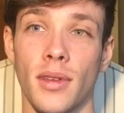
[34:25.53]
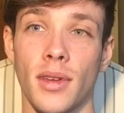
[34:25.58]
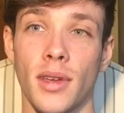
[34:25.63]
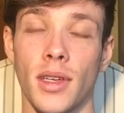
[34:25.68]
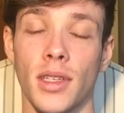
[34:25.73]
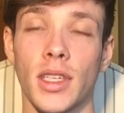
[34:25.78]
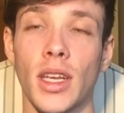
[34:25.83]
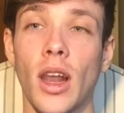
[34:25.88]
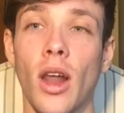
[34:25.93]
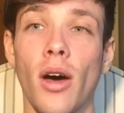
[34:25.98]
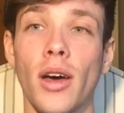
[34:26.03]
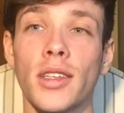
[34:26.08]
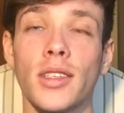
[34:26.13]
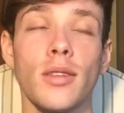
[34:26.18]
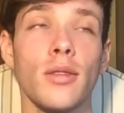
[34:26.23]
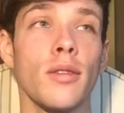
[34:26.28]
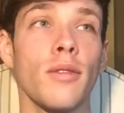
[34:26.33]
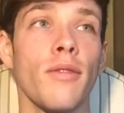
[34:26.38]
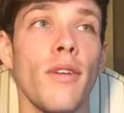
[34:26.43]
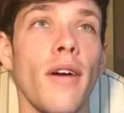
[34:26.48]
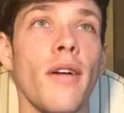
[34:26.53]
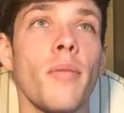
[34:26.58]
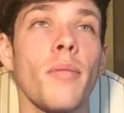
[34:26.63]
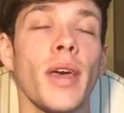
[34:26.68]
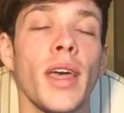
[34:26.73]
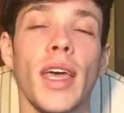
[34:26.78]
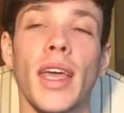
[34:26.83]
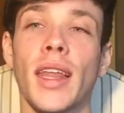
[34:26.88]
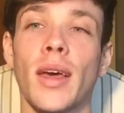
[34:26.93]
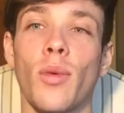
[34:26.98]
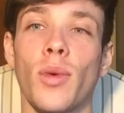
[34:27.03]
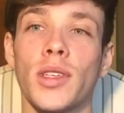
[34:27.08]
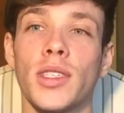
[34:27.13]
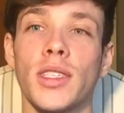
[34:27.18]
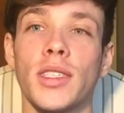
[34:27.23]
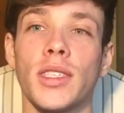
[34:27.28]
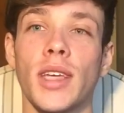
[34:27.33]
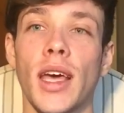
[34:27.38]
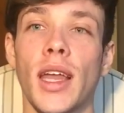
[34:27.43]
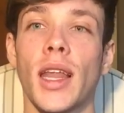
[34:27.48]
She lied to you at the very beginning when she
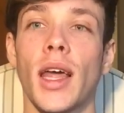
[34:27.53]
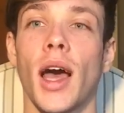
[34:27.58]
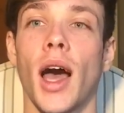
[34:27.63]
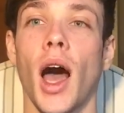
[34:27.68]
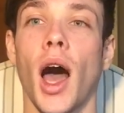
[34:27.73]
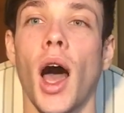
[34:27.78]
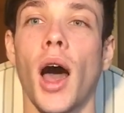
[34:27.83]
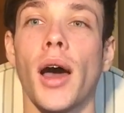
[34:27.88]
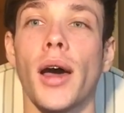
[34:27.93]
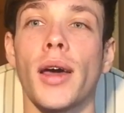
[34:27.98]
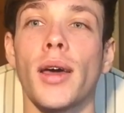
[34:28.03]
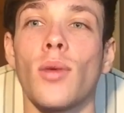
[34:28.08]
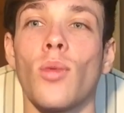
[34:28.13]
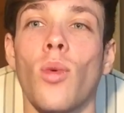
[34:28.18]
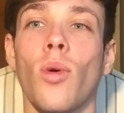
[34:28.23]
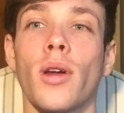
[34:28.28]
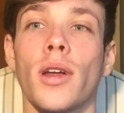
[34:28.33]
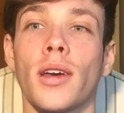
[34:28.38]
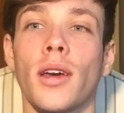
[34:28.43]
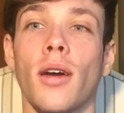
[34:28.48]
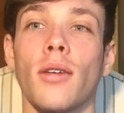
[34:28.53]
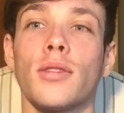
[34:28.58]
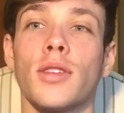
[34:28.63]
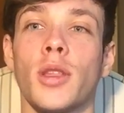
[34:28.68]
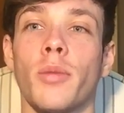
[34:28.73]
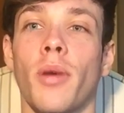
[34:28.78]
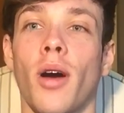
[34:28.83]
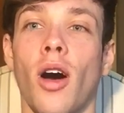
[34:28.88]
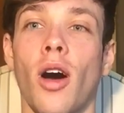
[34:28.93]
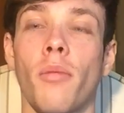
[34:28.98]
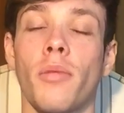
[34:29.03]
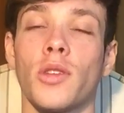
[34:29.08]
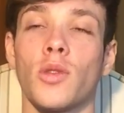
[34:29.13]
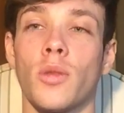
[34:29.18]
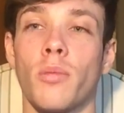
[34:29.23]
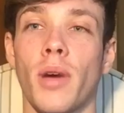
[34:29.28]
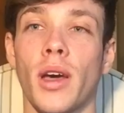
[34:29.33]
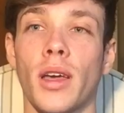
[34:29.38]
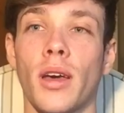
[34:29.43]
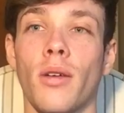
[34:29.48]
said, I want to go to the Bahamas with
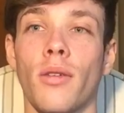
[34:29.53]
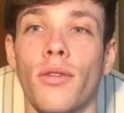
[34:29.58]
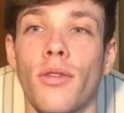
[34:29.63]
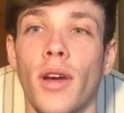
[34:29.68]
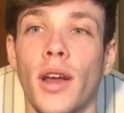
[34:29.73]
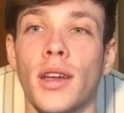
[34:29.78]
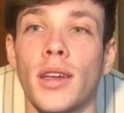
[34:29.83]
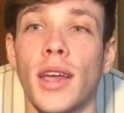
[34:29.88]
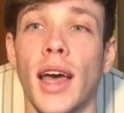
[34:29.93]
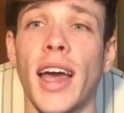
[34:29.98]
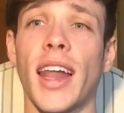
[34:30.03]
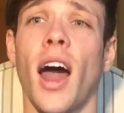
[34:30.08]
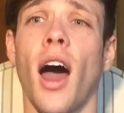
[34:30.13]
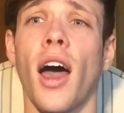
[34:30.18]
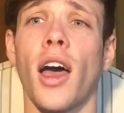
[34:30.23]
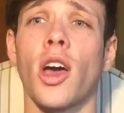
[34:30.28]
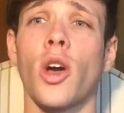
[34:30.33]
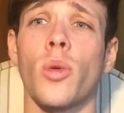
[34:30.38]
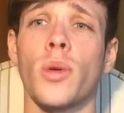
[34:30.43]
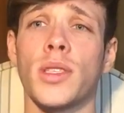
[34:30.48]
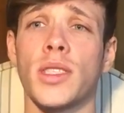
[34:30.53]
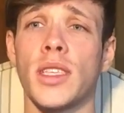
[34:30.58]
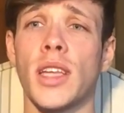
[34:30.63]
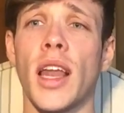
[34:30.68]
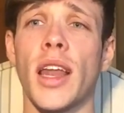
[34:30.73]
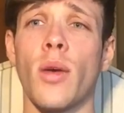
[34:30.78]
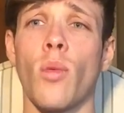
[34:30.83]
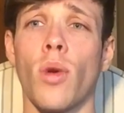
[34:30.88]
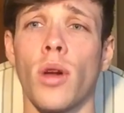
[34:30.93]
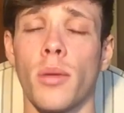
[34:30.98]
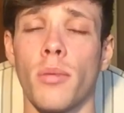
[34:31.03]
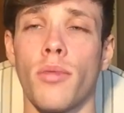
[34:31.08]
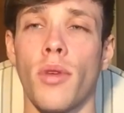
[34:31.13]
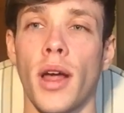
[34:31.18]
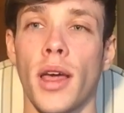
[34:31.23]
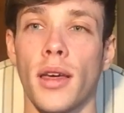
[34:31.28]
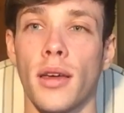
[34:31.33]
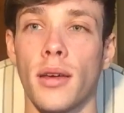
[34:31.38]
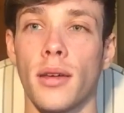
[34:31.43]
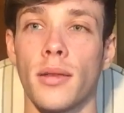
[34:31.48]
my girlfriend and I coincidentally want a
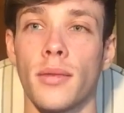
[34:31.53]
break.